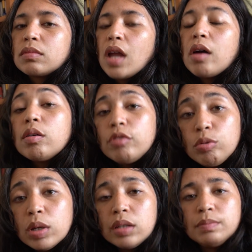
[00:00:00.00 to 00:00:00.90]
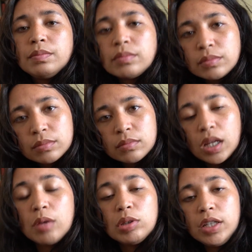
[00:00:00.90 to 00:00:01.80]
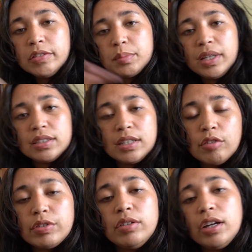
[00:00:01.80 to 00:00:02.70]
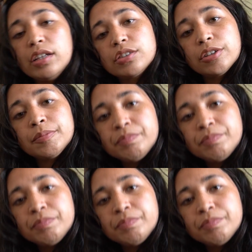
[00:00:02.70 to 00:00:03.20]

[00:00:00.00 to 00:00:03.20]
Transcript: How have you been? I will leave space now for you to answer.